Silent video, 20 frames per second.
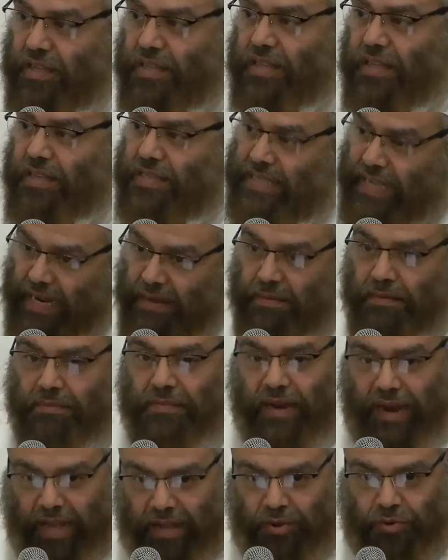Right?
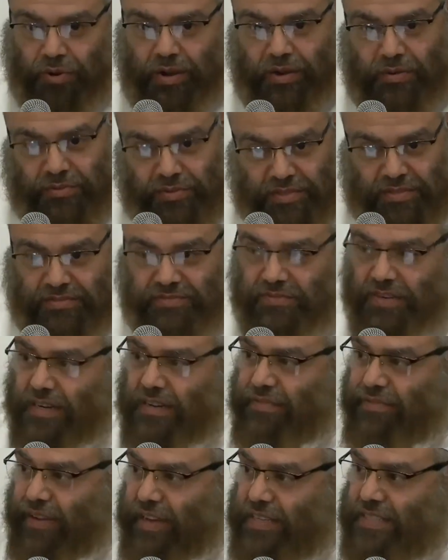Salam ibn al-Akwa' was
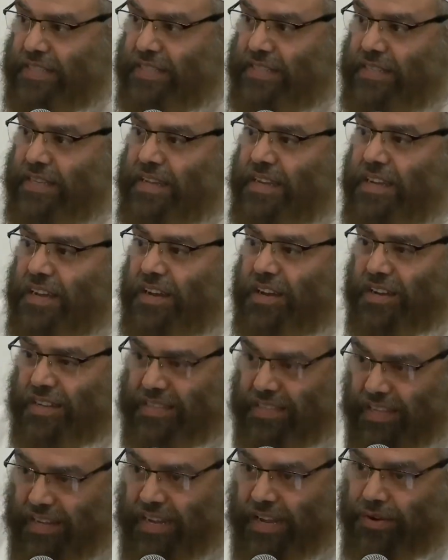very fast.
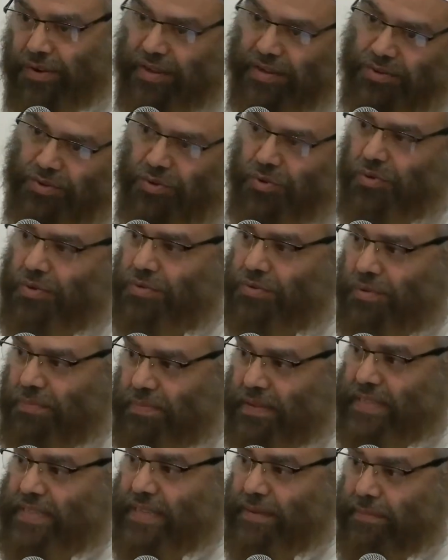Radiallahu anhu, no one
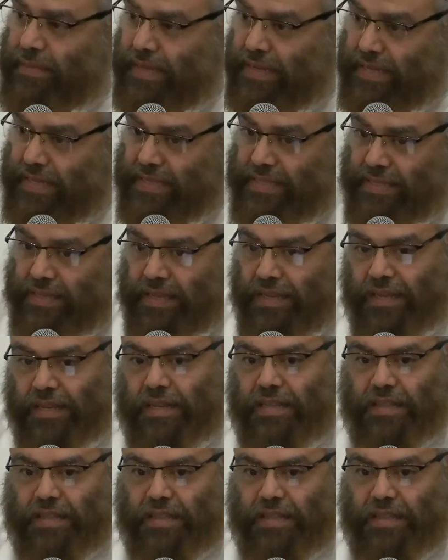would beat him in this.